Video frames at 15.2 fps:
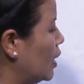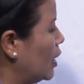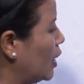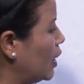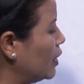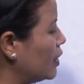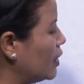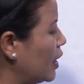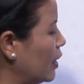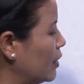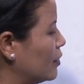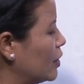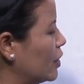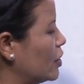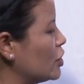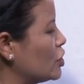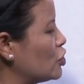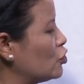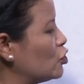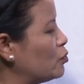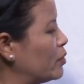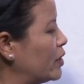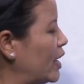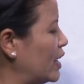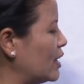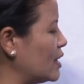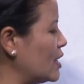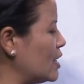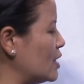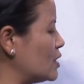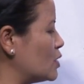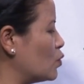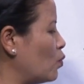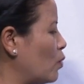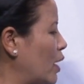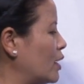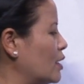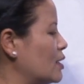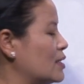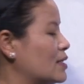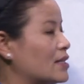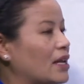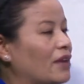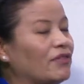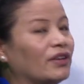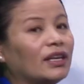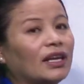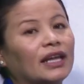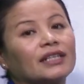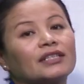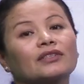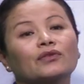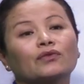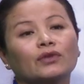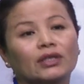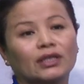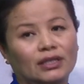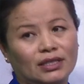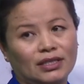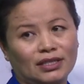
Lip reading: And then there should be at least one 7-letter word.